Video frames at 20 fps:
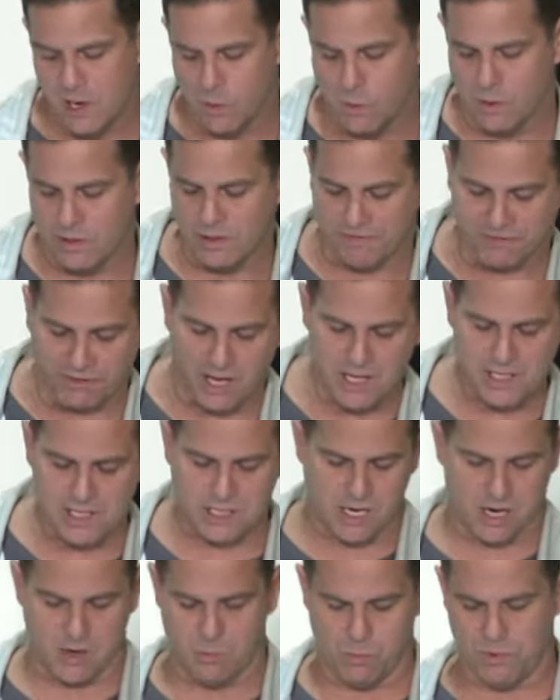when the floods
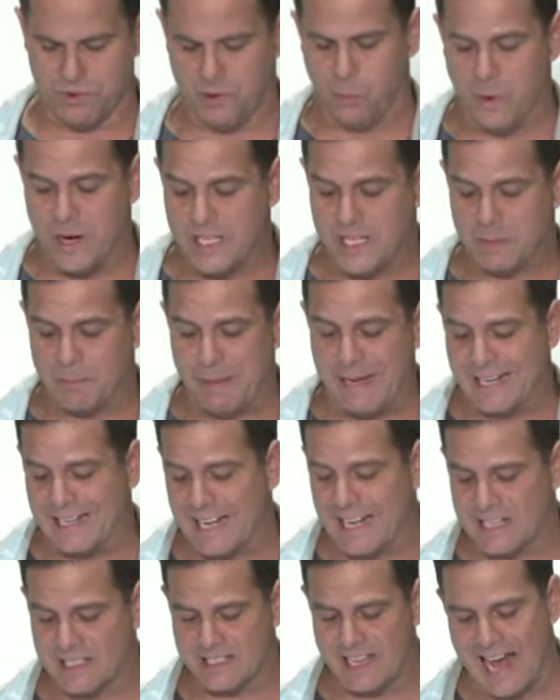come, when the winds beat
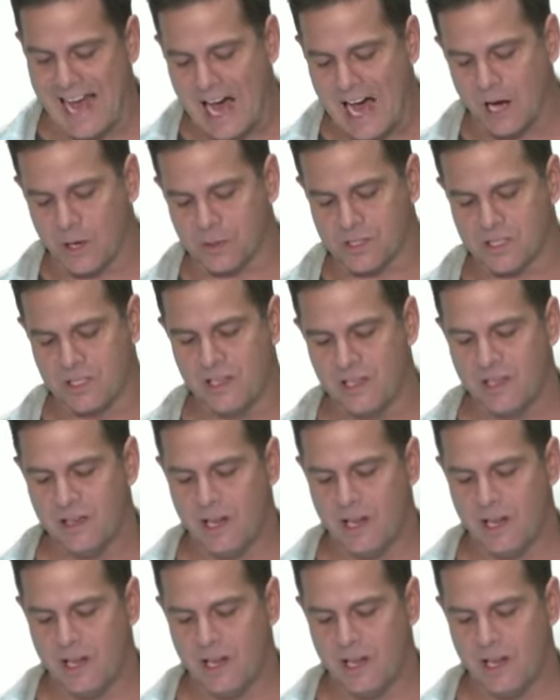against the house,